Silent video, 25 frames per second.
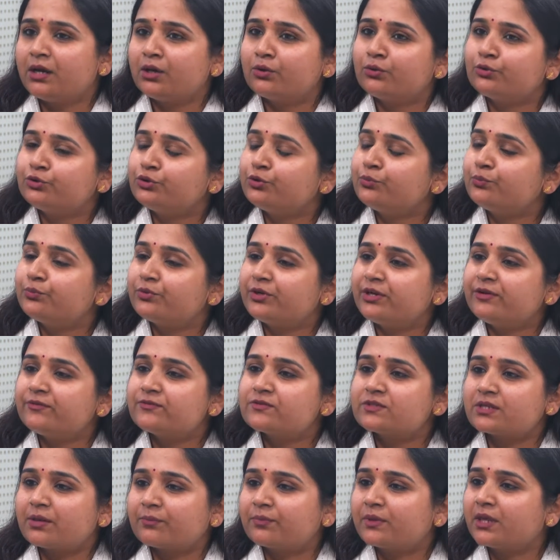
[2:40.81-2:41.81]
Could you brief
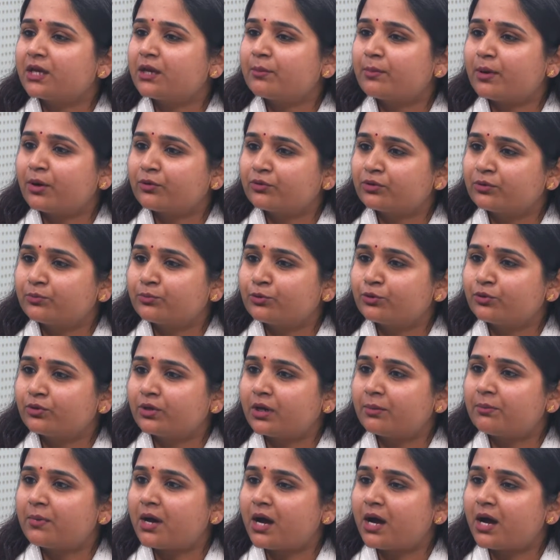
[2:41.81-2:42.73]
something about the program,